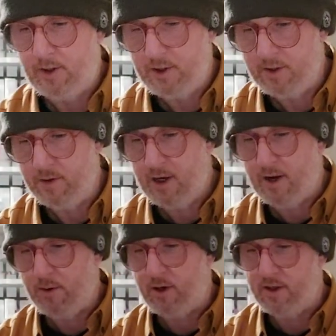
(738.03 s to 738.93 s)
So
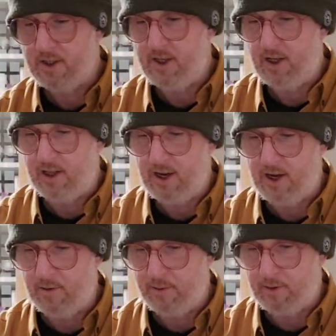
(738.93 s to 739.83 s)
now I've got to seal that
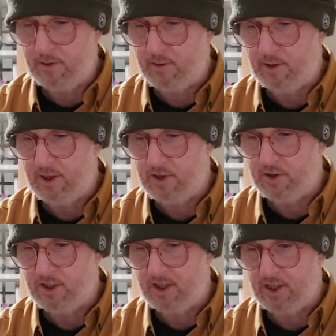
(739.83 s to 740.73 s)
up and do an extra
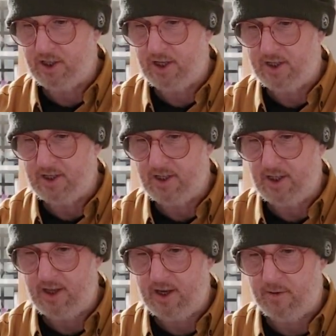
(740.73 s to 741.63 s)
stitch there to
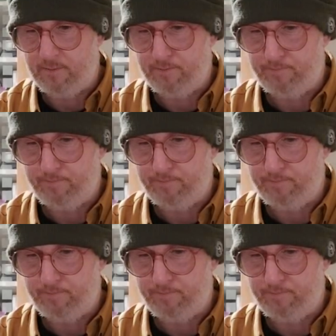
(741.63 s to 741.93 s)
seal that up.